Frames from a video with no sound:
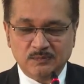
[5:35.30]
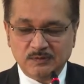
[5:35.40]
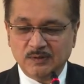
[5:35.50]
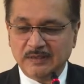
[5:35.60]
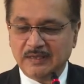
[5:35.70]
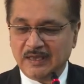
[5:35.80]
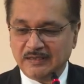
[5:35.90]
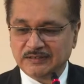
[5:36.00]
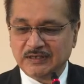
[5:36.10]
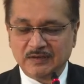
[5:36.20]
doing
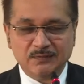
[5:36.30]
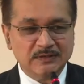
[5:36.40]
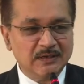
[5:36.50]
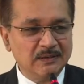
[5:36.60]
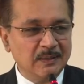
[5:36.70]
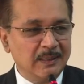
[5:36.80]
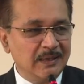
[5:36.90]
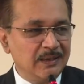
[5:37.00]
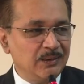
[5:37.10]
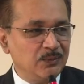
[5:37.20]
each and every day,
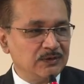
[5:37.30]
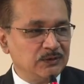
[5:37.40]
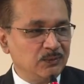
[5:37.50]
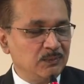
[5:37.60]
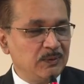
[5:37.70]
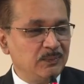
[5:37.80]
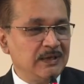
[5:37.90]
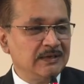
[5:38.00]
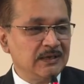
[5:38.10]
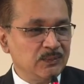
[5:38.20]
but you will be
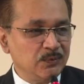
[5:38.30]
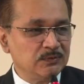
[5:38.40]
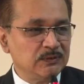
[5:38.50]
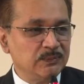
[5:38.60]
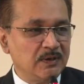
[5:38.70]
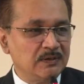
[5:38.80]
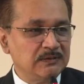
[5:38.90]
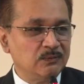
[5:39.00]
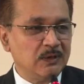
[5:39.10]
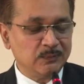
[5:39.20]
playing an important part
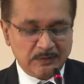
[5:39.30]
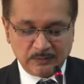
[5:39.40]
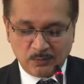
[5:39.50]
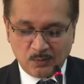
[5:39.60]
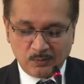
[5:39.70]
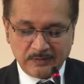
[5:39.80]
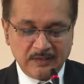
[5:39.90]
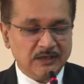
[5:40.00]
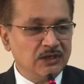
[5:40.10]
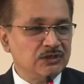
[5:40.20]
in what we call the
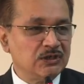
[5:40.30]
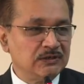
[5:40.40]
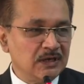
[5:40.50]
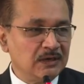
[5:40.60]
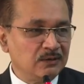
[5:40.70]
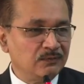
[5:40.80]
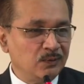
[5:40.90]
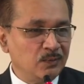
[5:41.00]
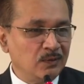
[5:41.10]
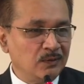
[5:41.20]
agenda of the
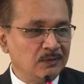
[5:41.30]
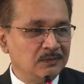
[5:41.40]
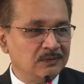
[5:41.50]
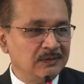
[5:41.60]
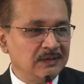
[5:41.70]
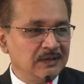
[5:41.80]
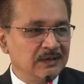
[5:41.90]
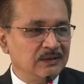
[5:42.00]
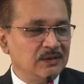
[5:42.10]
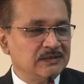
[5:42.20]
world
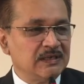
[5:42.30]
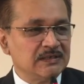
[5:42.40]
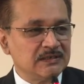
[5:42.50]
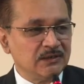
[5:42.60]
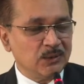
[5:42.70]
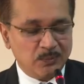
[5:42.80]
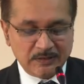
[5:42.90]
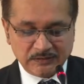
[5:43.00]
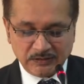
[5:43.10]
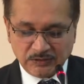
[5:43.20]
the
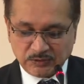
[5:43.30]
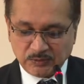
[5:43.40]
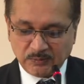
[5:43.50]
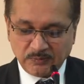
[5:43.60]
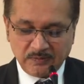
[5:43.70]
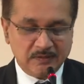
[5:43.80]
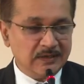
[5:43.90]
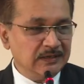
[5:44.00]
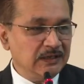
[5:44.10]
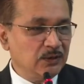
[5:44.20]
sustainability issue,
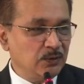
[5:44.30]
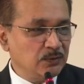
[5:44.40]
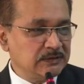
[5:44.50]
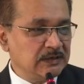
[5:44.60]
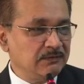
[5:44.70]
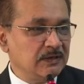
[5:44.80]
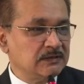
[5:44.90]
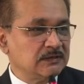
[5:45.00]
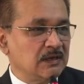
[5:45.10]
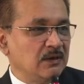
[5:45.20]
the
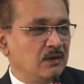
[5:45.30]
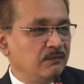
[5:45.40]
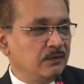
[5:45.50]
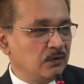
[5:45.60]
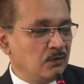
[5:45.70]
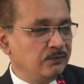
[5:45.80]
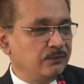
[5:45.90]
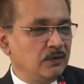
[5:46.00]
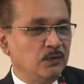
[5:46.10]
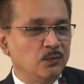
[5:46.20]
inclusiveness of
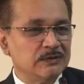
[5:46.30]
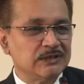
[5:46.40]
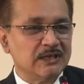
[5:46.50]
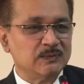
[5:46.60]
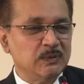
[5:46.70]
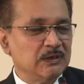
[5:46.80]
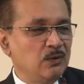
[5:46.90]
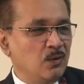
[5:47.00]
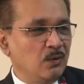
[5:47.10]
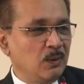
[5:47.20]
growth, which has been
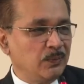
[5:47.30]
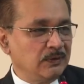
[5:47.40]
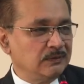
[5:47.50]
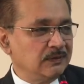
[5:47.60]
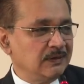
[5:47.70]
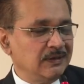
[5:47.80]
called upon